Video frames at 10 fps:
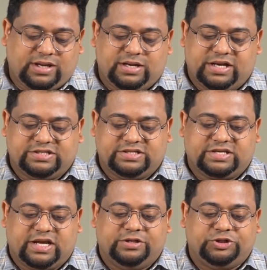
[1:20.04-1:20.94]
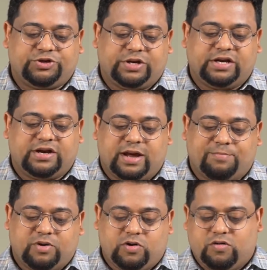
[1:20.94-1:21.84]
let's just get the shrink wrap
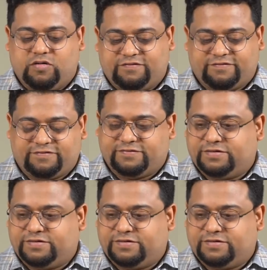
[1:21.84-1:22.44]
off.